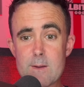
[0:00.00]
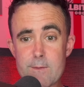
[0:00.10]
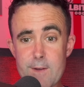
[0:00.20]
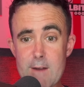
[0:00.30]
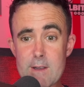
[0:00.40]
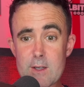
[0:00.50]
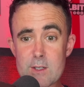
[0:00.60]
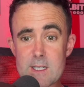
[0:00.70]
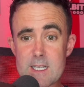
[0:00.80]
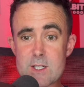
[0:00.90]
Very good
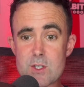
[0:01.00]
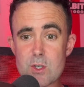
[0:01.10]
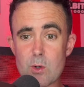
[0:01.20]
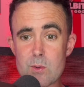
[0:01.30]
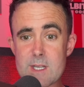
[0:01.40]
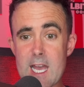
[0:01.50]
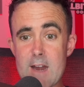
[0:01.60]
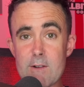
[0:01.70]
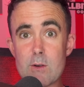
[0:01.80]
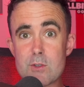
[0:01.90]
in his duels,
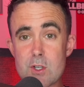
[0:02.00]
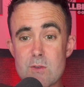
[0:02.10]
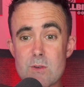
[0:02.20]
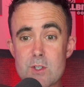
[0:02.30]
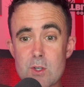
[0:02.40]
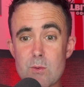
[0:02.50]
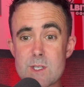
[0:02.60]
aerial duels.